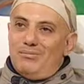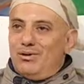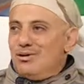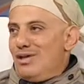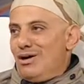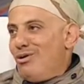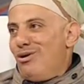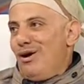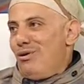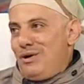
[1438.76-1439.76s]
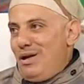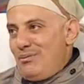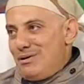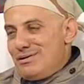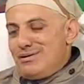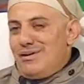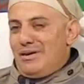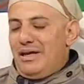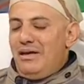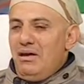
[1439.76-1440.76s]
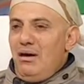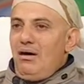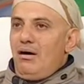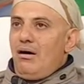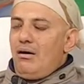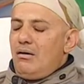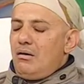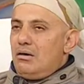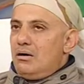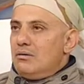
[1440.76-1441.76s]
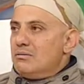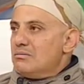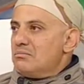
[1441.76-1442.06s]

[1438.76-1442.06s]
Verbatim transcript: because they are all our neighbors. I okay. Just like uh, one